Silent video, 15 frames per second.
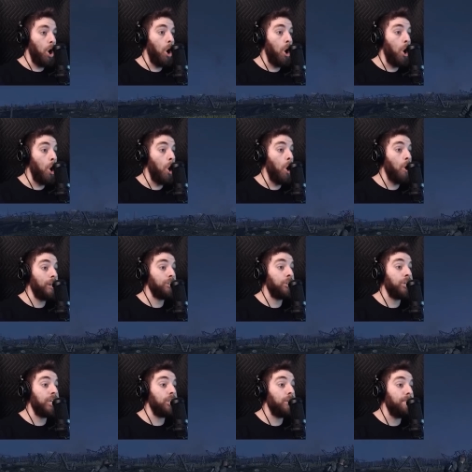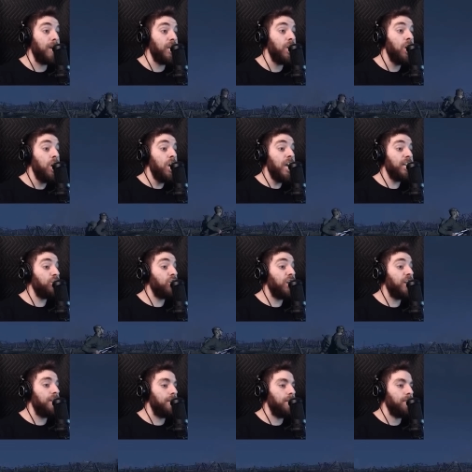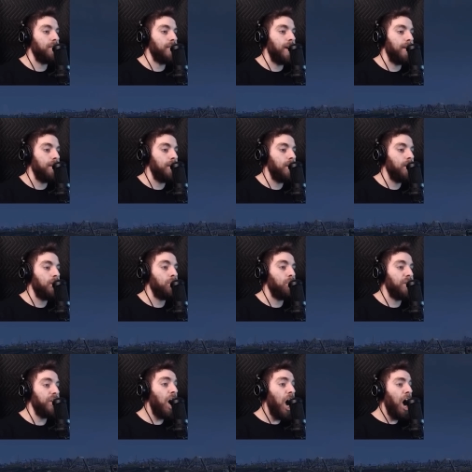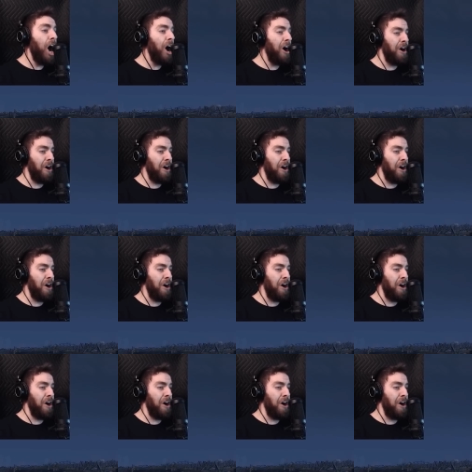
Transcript: Oh, that's gonna get somebody. It's gonna... No, it's not. Going... Oh!